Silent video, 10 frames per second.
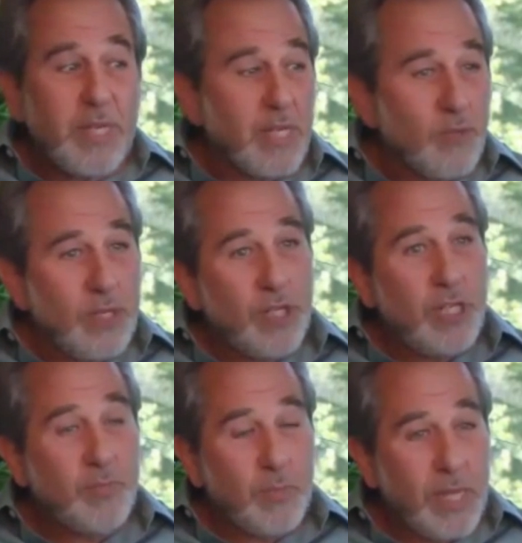because when
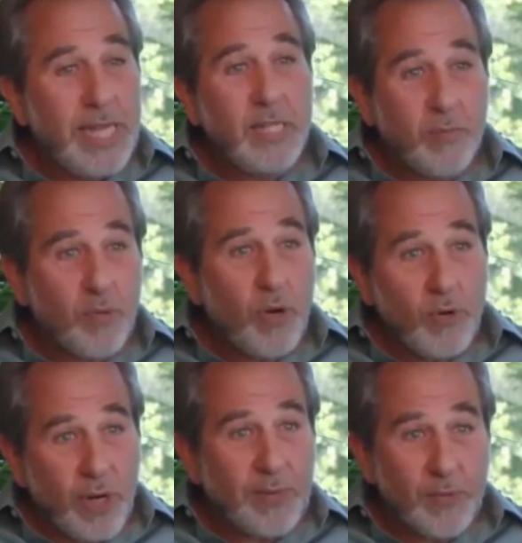she's playing the
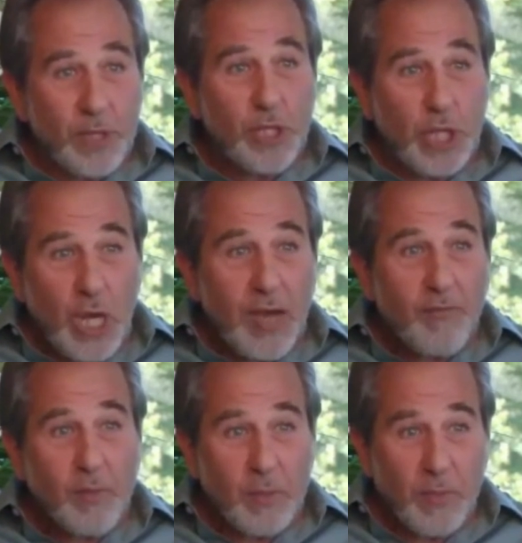programs which she
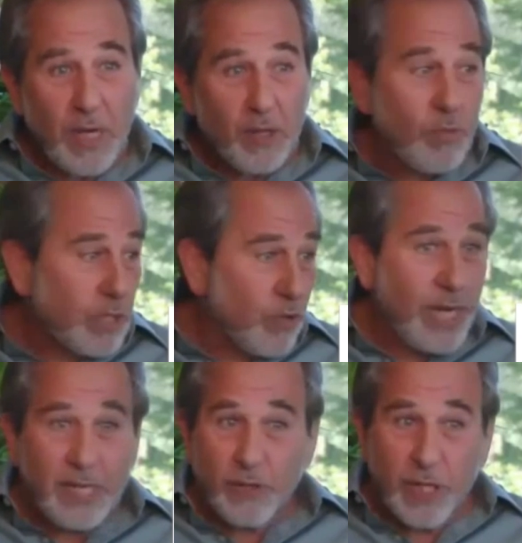got from her mother, which are
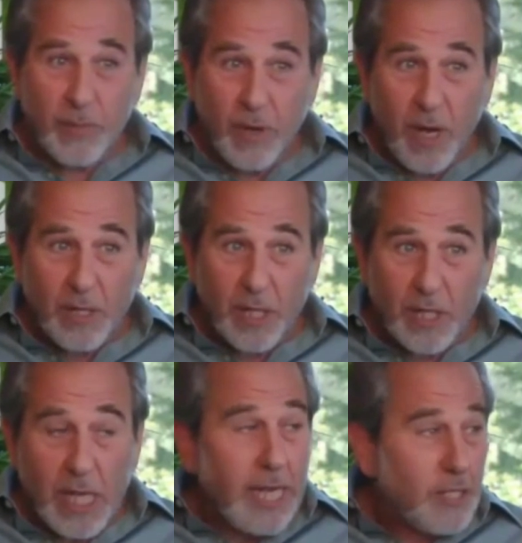in her
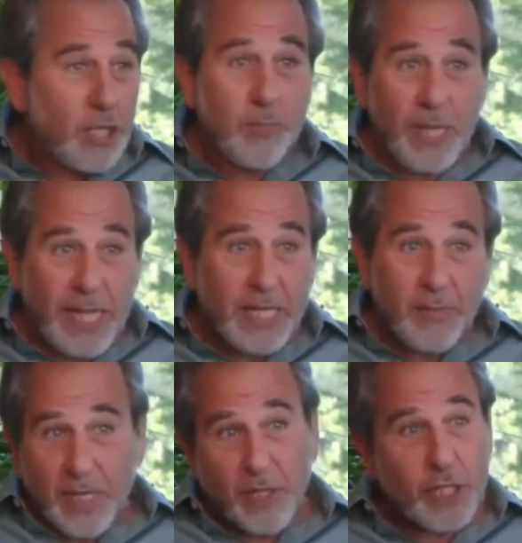subconscious, she's playing
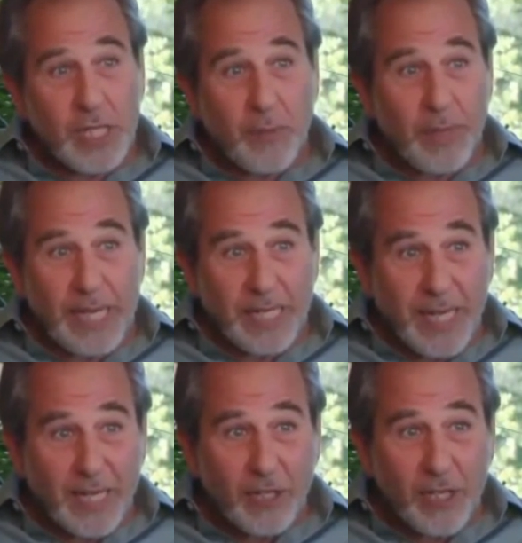them because she's not paying
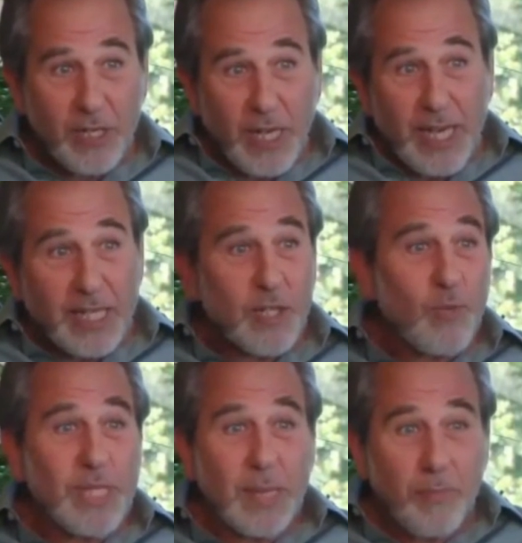attention, and so
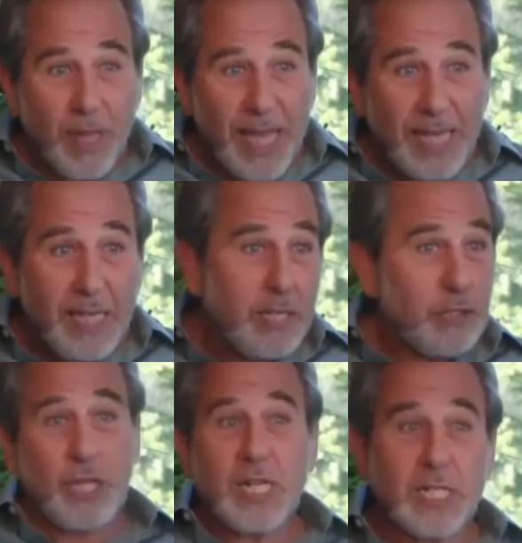when they play,
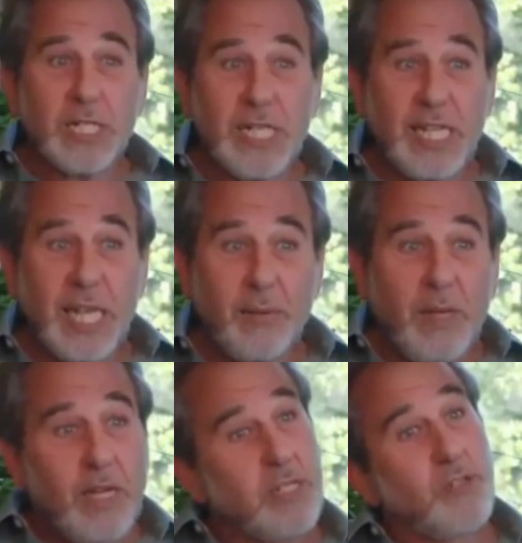she doesn't see them,
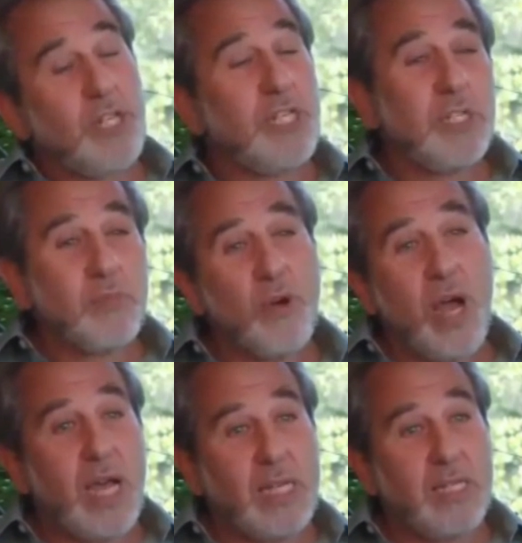so she's
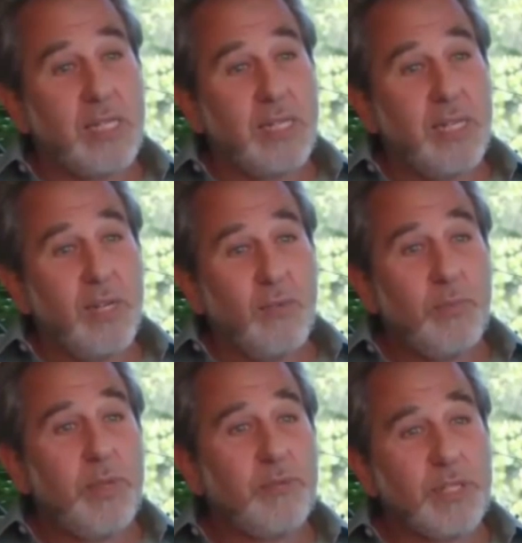surprised
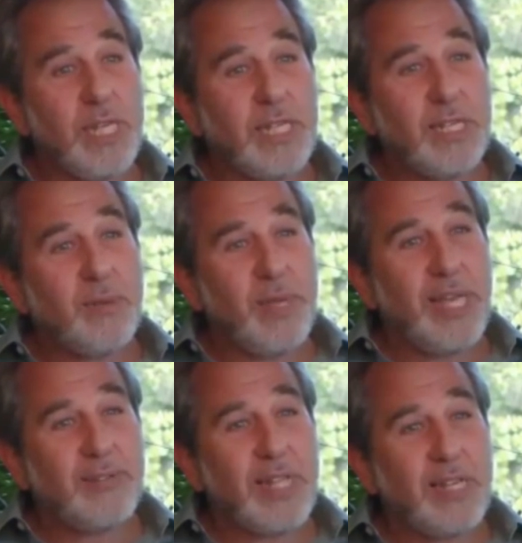when people say that she
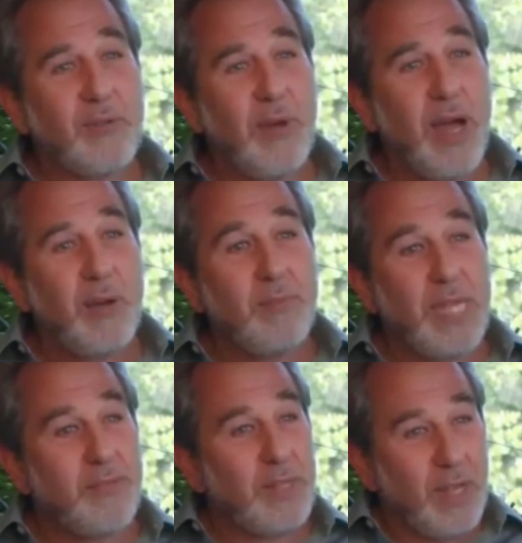behaves like her mom,
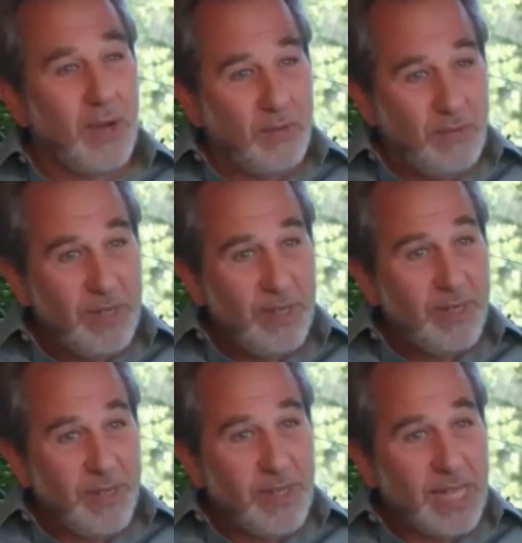even though
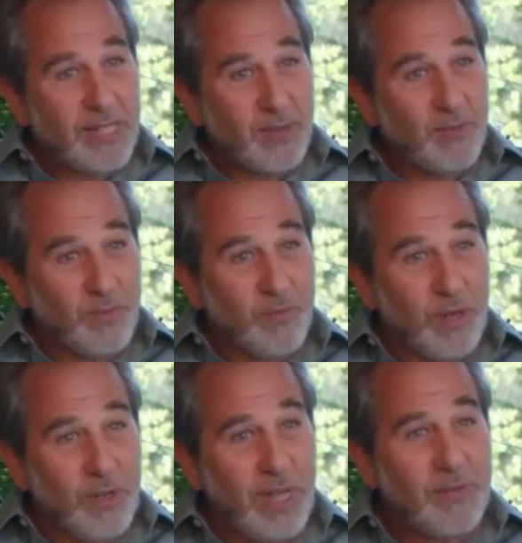that's
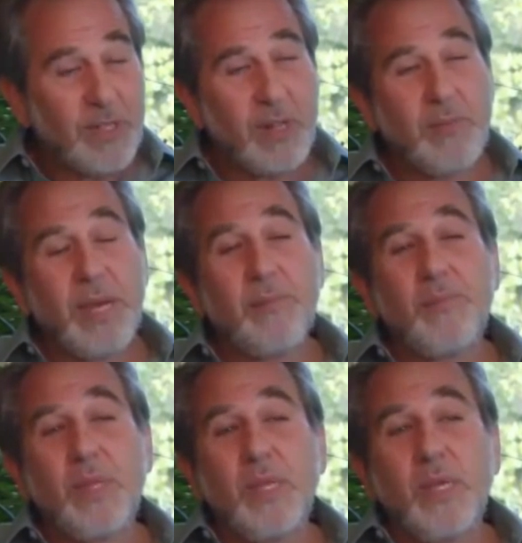what her life is all about.